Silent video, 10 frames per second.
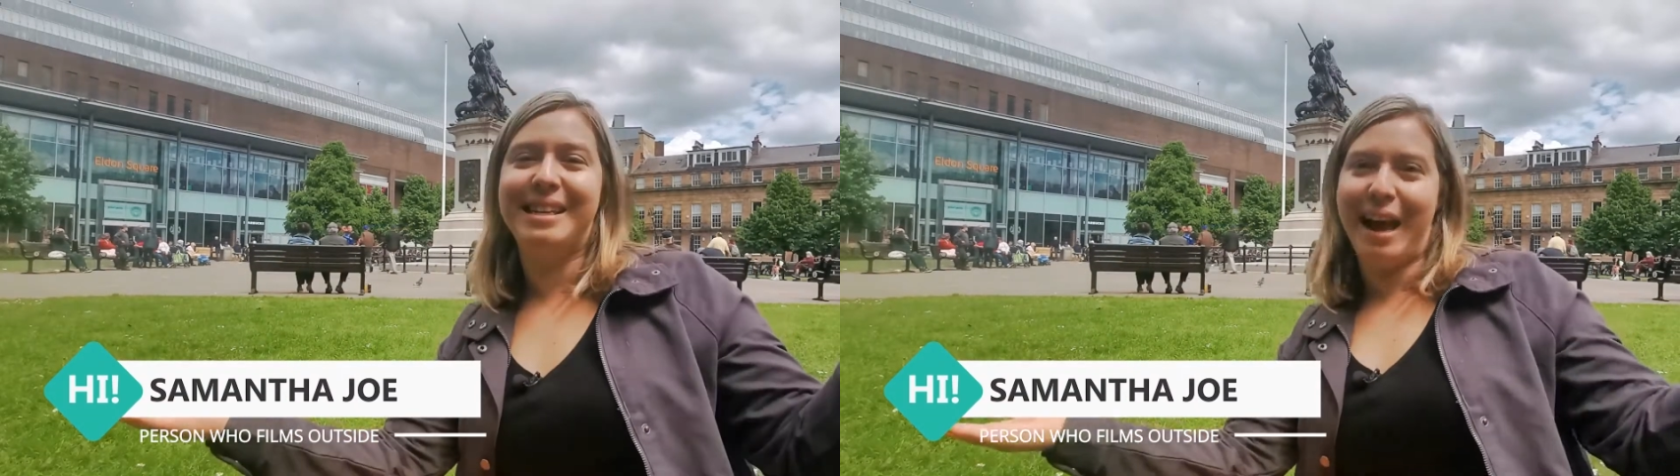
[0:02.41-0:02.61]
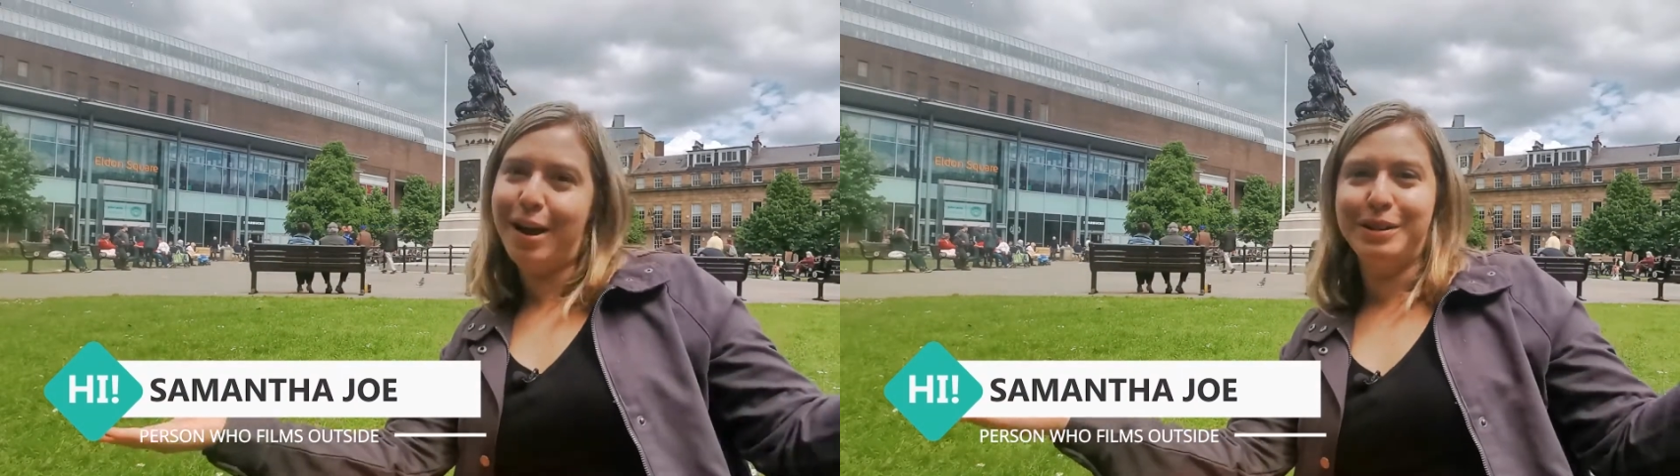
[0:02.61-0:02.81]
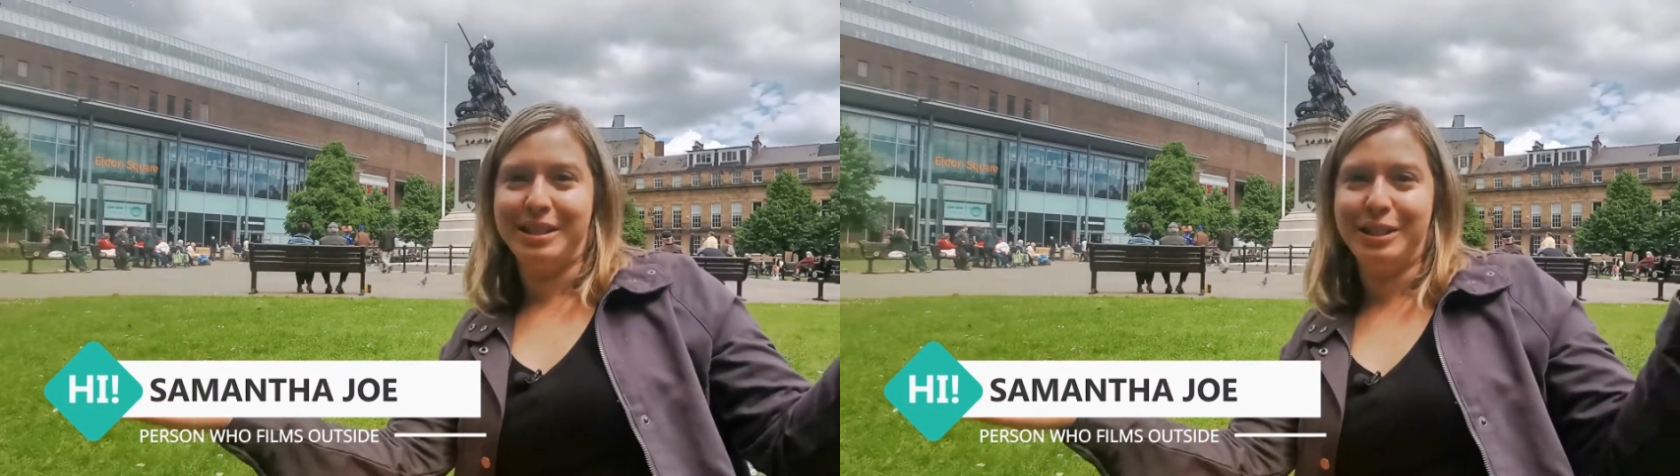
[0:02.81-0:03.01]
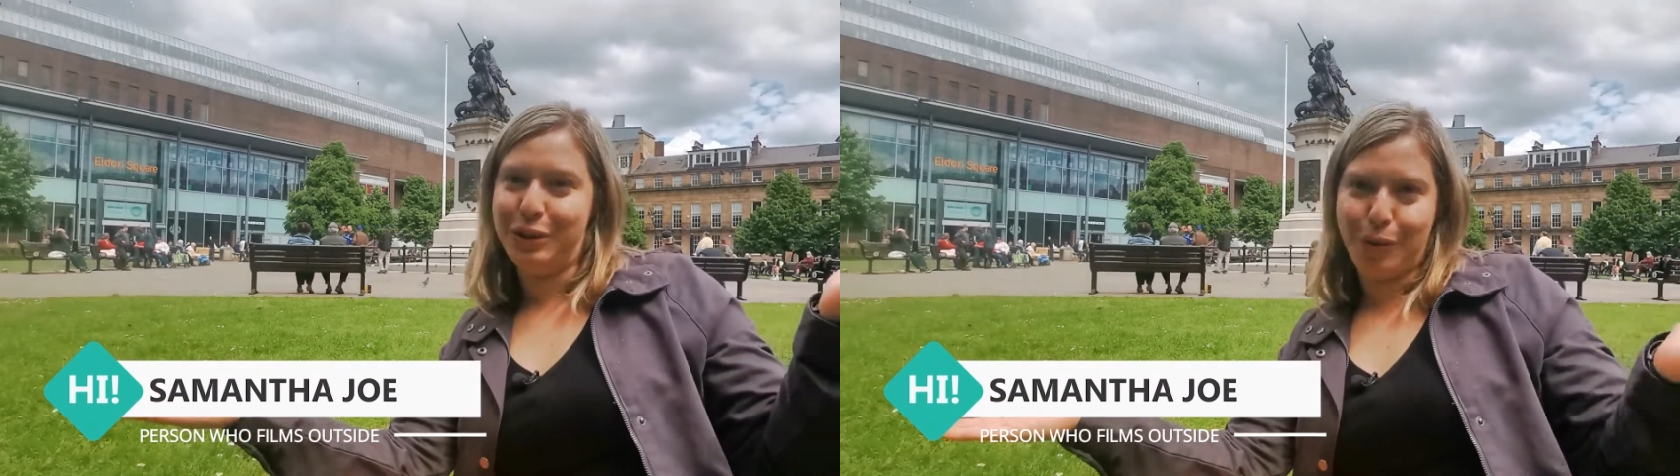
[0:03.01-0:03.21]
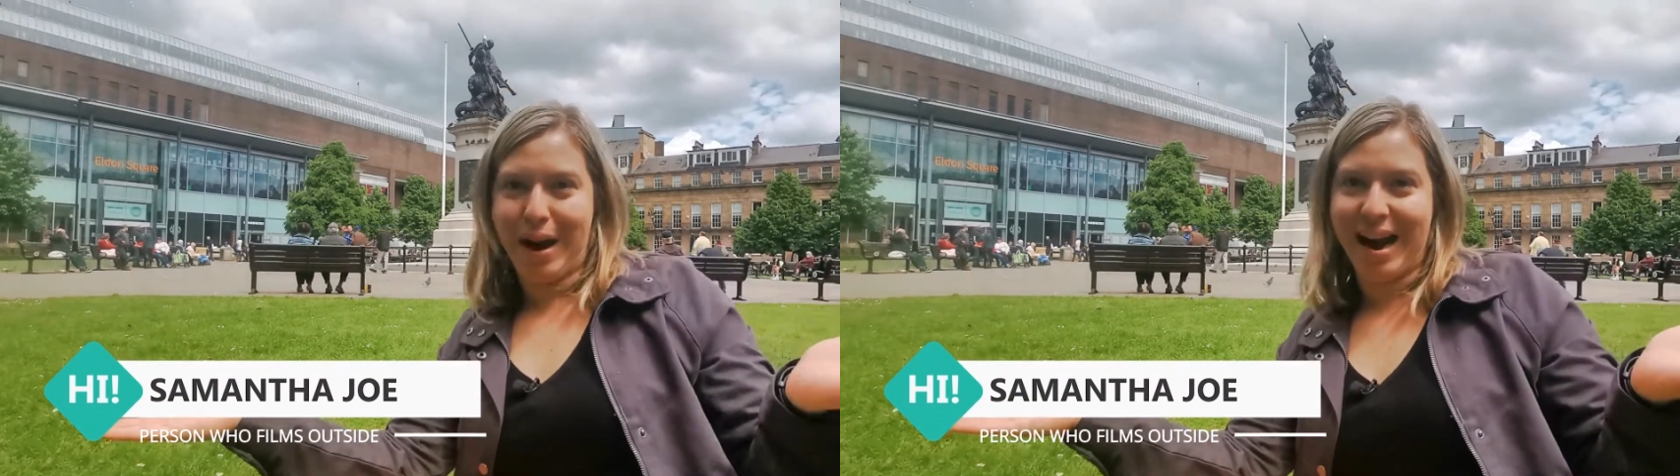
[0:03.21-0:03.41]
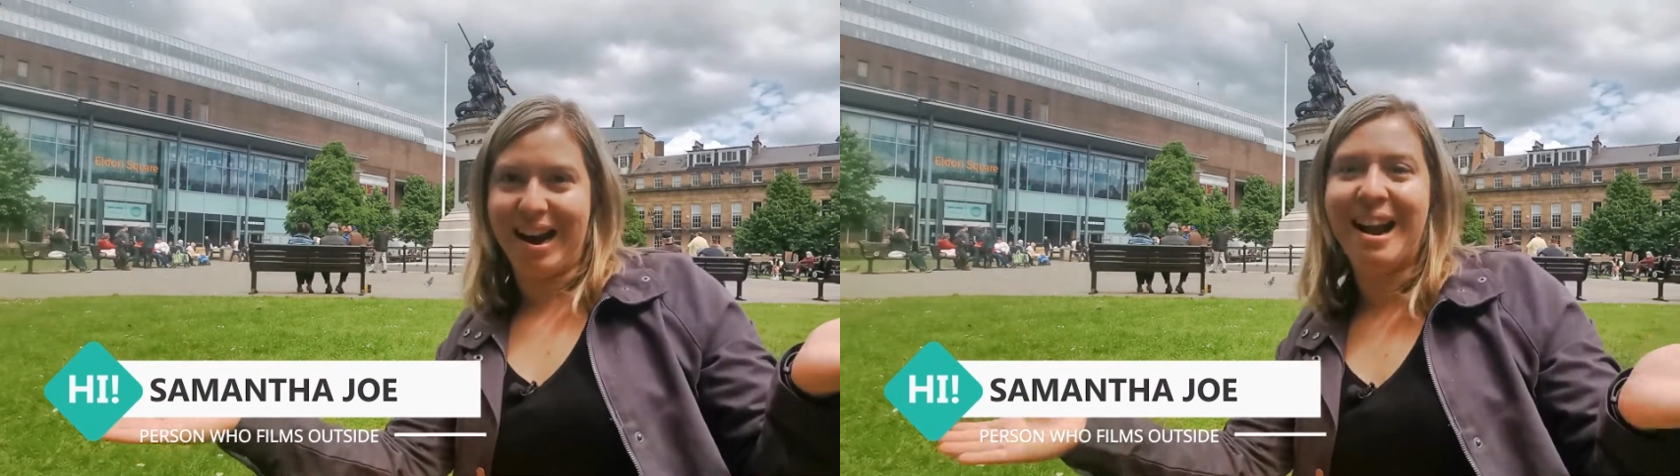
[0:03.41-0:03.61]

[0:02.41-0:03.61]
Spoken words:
to Eldon Square.